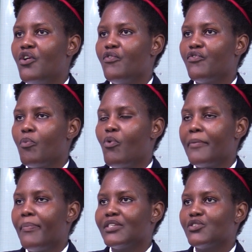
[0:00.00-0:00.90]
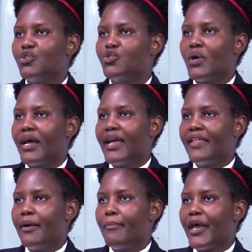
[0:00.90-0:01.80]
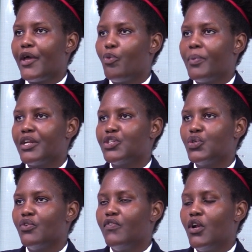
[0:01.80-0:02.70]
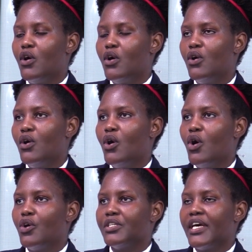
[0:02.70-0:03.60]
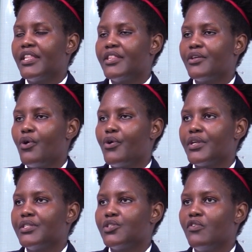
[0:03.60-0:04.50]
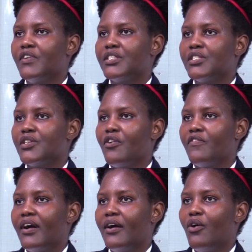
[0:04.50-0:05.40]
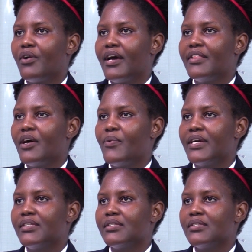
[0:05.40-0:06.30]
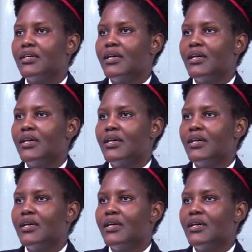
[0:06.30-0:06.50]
from one person to another by operation of law, on death or insolvency or otherwise,